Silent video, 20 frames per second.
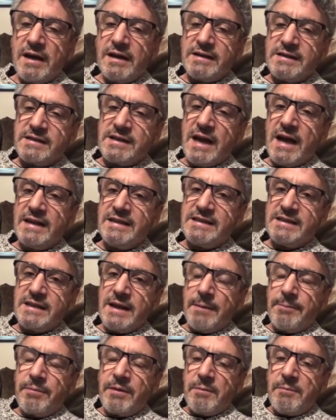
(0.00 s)
of
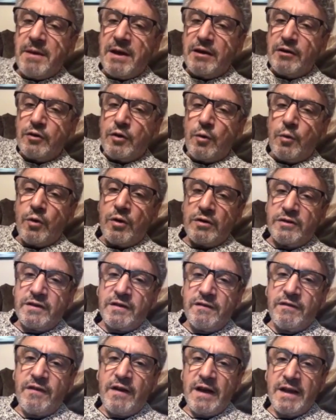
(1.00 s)
sidestep the medical world
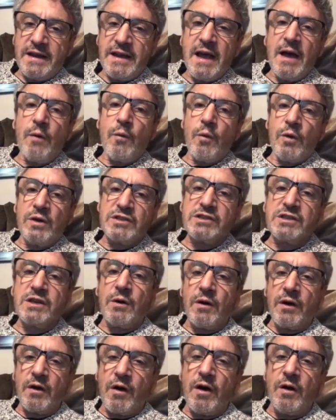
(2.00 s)
to find out what's
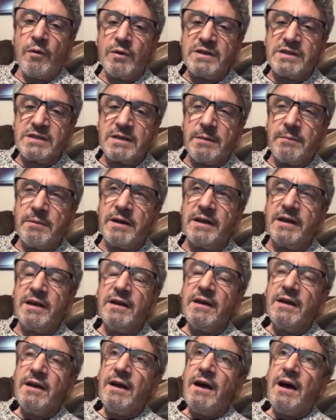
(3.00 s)
going on with somebody.
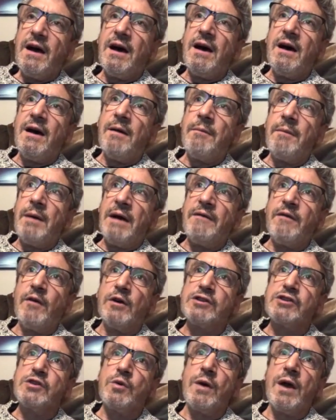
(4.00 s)
I've
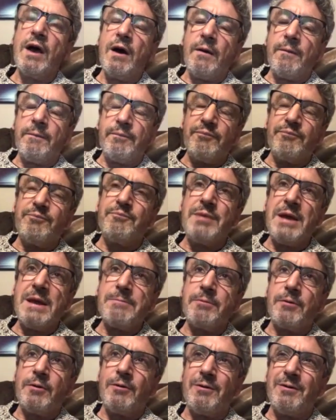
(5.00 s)
also helped
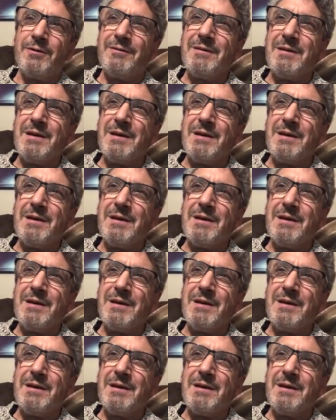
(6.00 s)
people